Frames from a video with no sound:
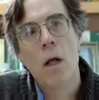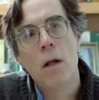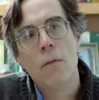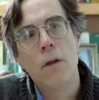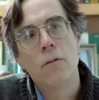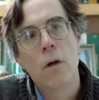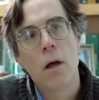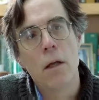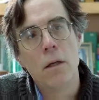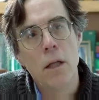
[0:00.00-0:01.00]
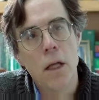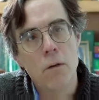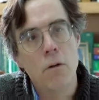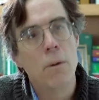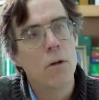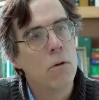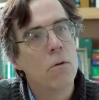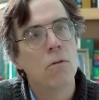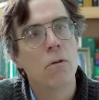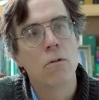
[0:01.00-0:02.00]
that need to be
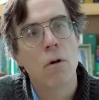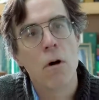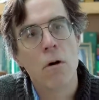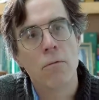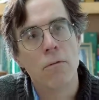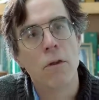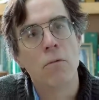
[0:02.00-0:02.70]
used to solve these